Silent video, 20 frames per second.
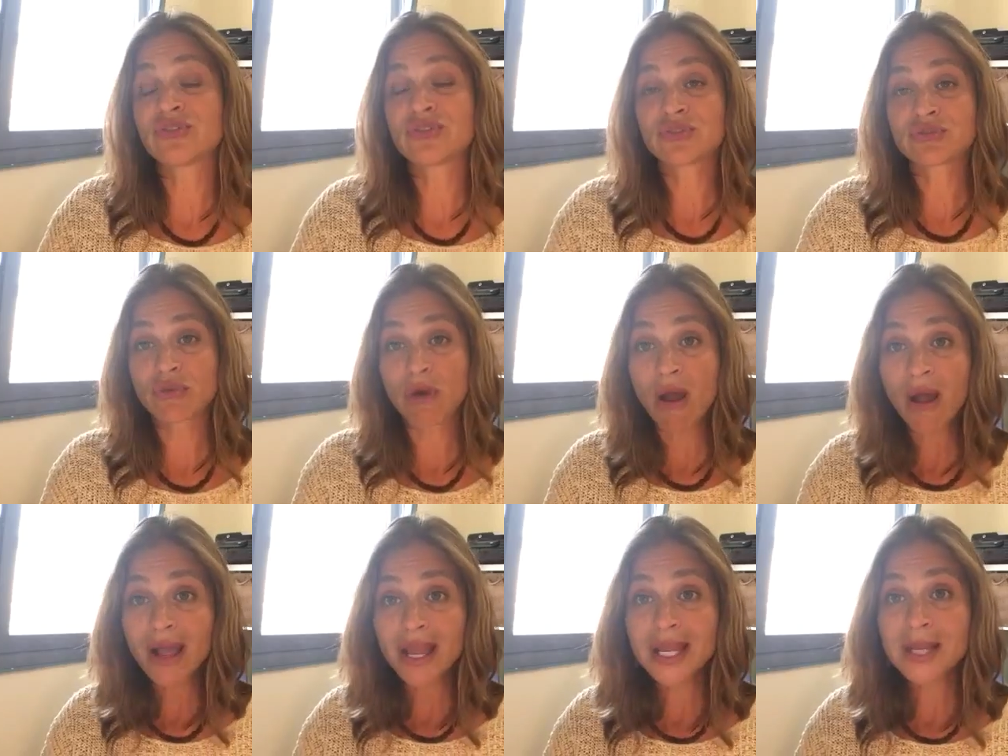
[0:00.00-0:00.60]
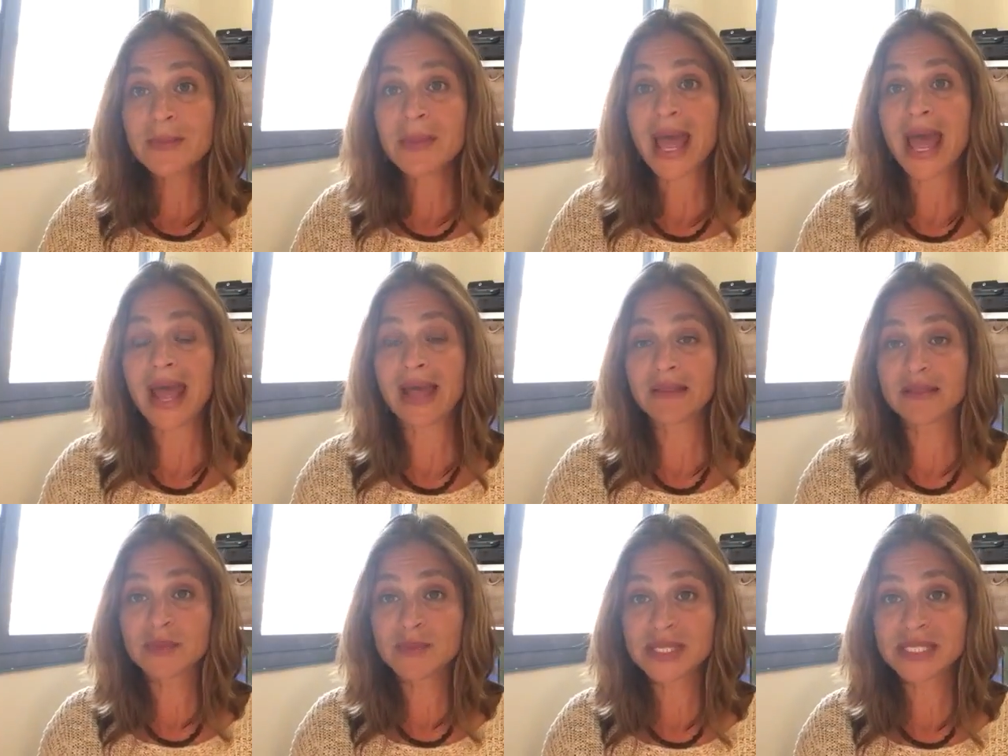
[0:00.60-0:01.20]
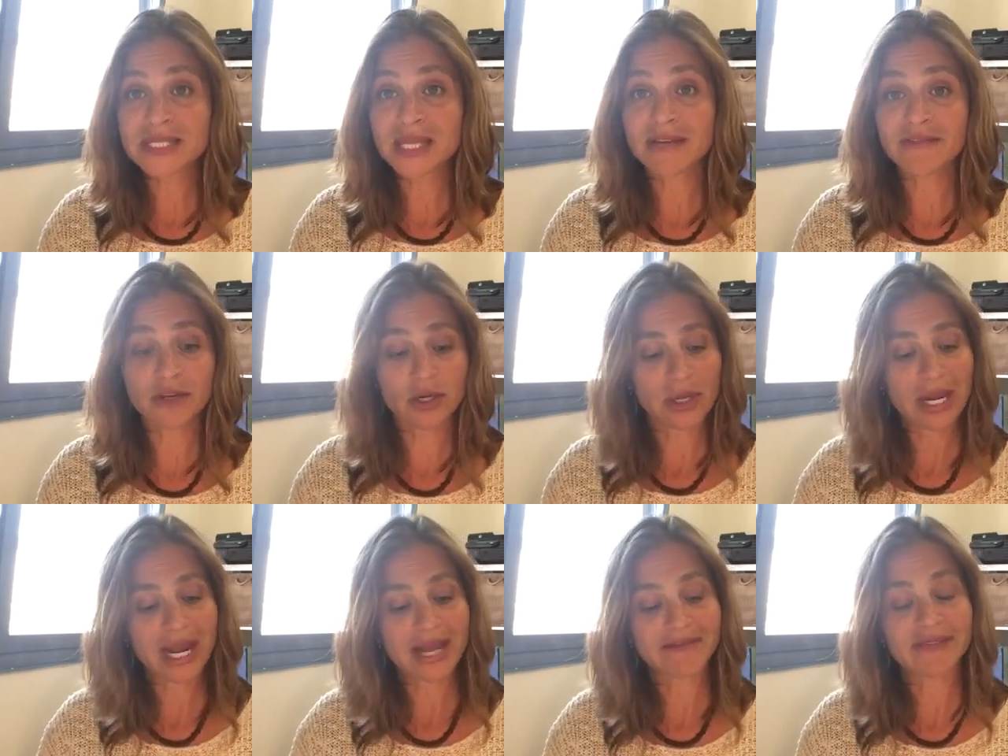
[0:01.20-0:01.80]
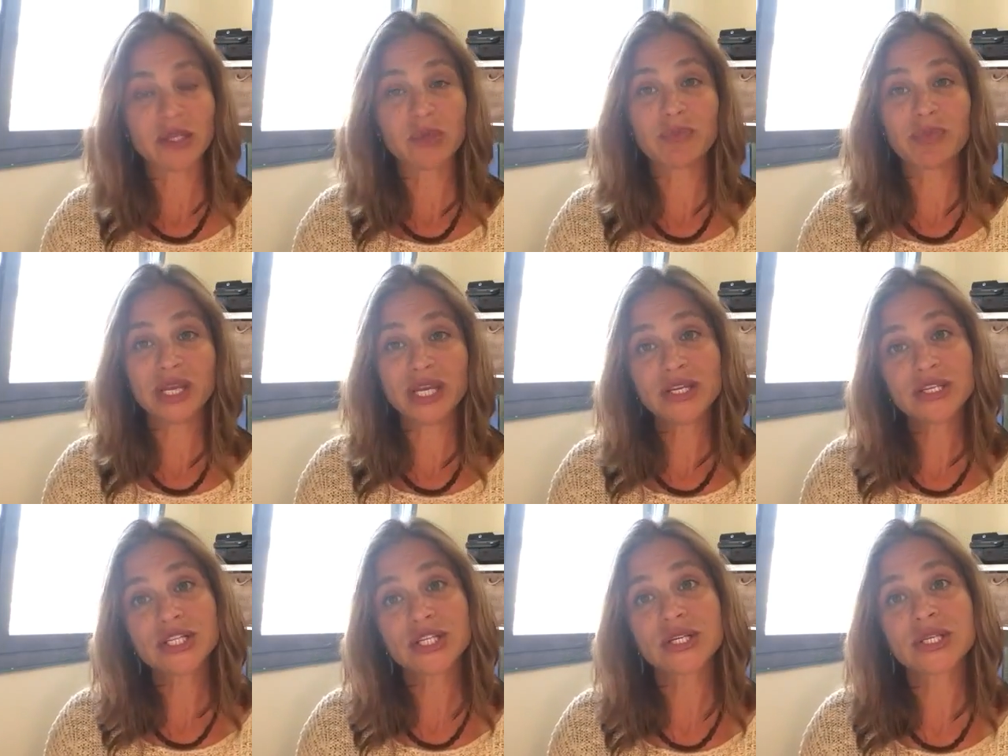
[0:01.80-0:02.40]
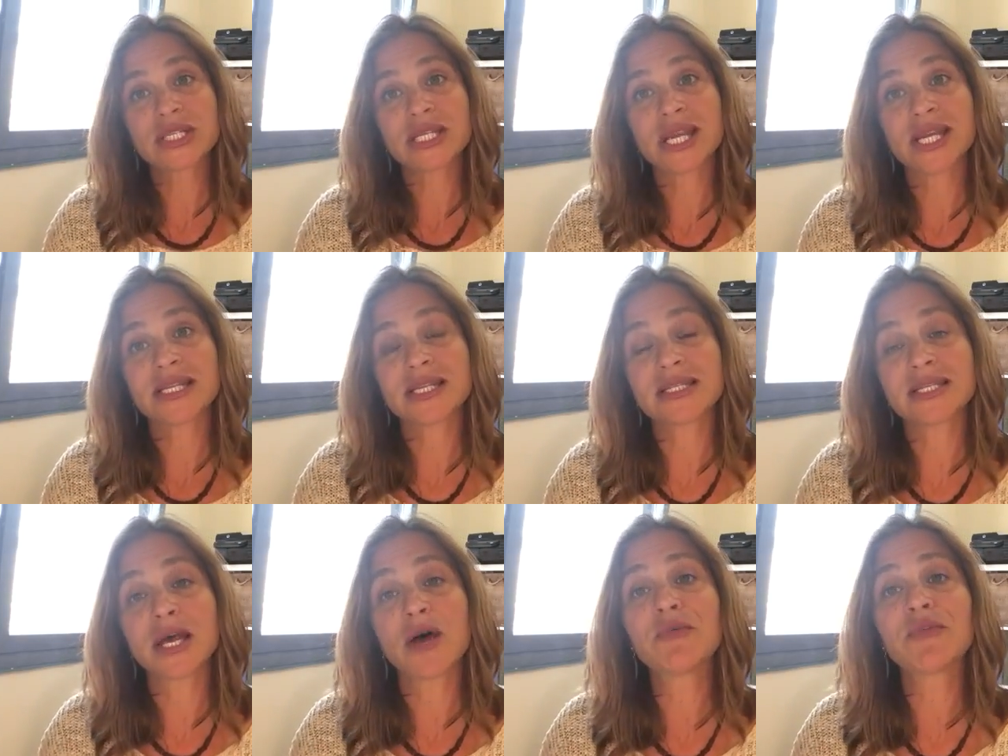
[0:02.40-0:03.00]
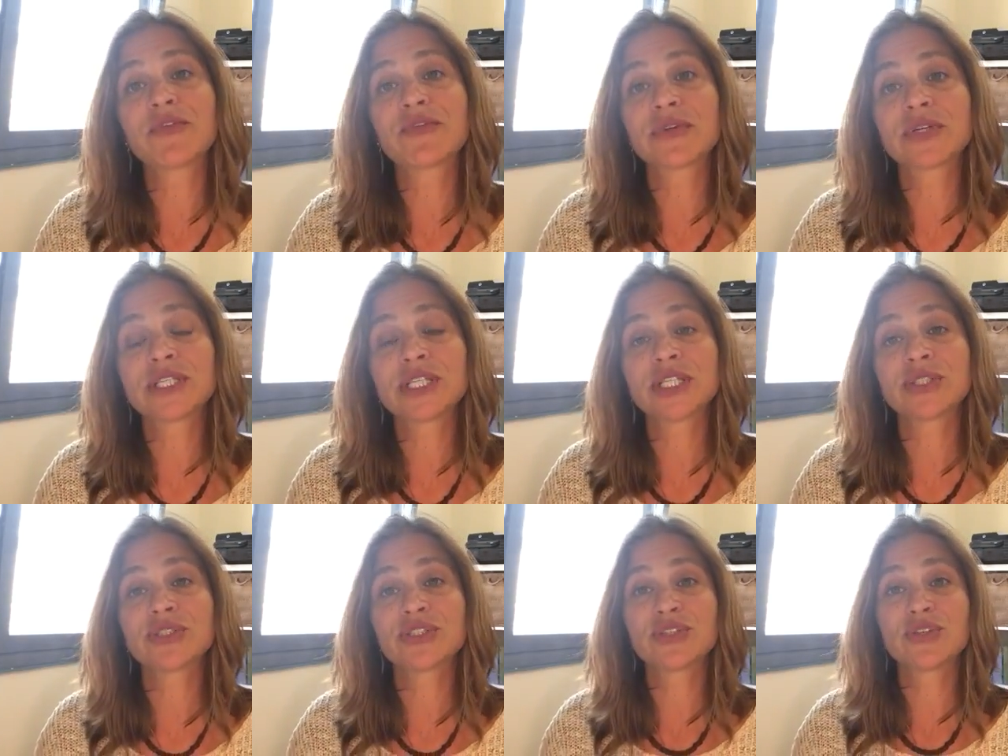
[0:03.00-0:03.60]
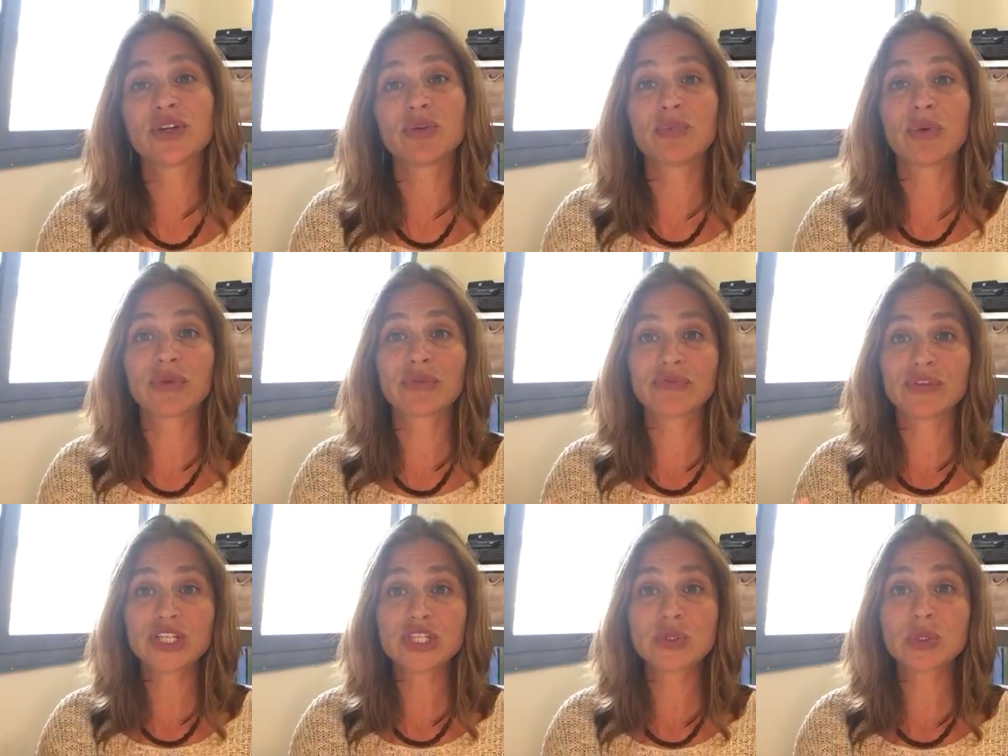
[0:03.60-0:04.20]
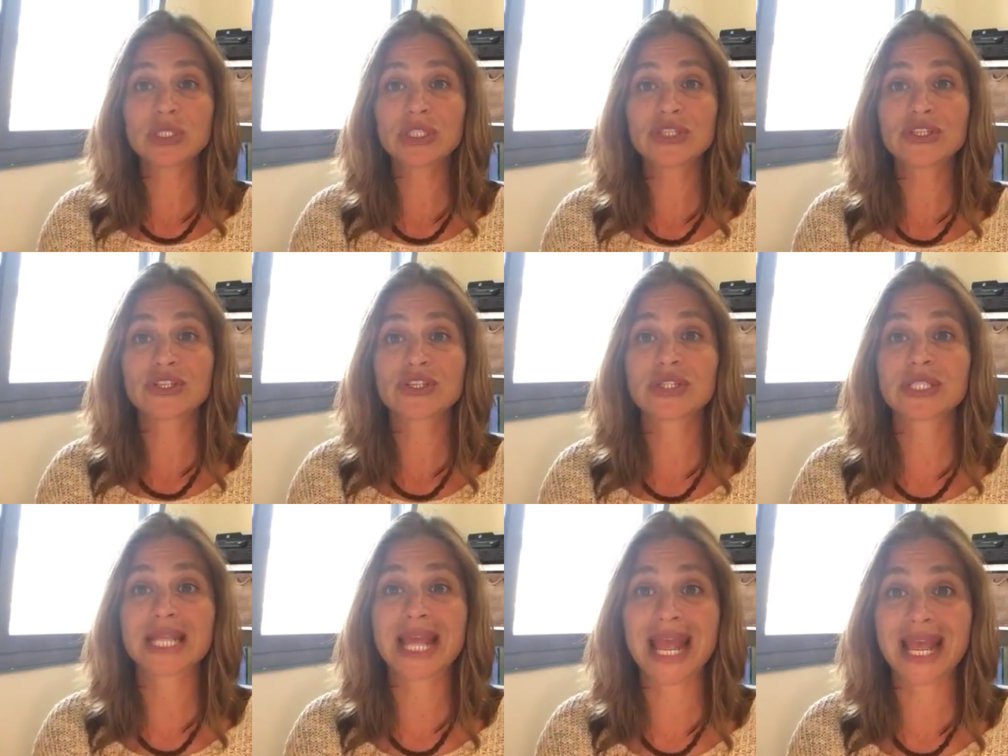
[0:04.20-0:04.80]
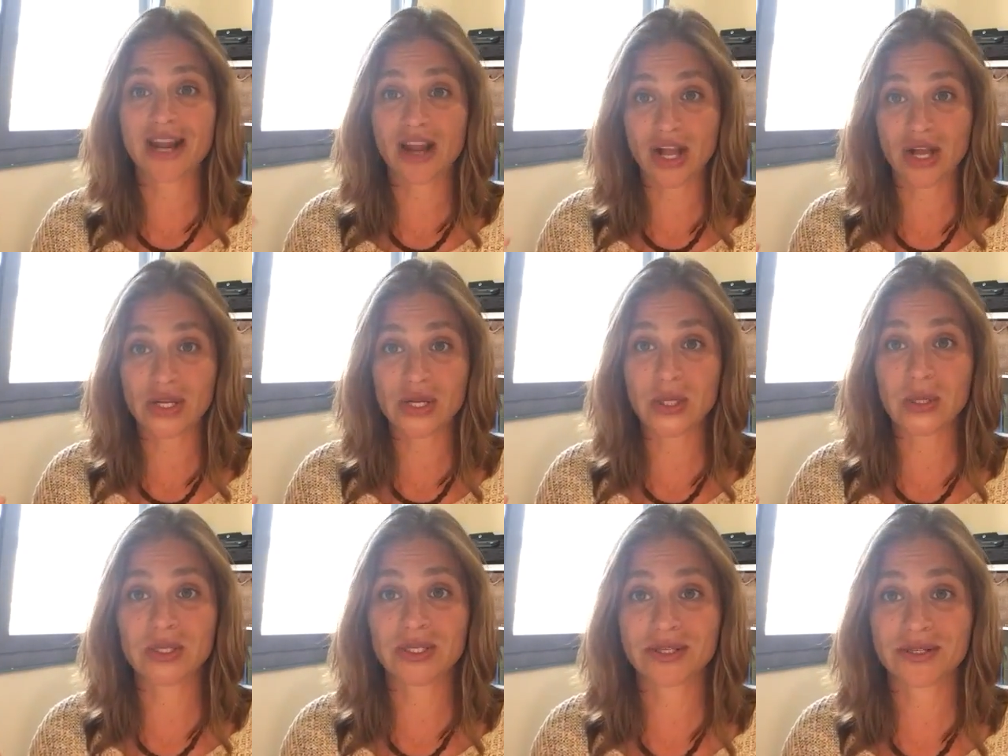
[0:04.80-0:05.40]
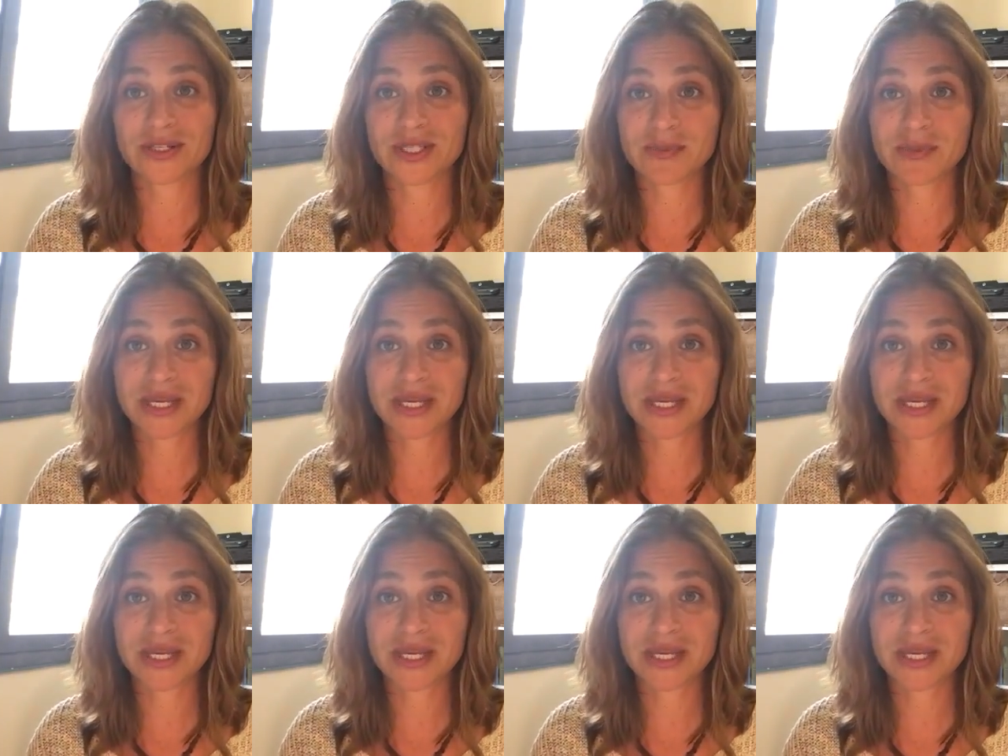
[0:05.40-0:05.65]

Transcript: drawing elements of it or having pictures is it's helpful for children who are both visual learners and audio learners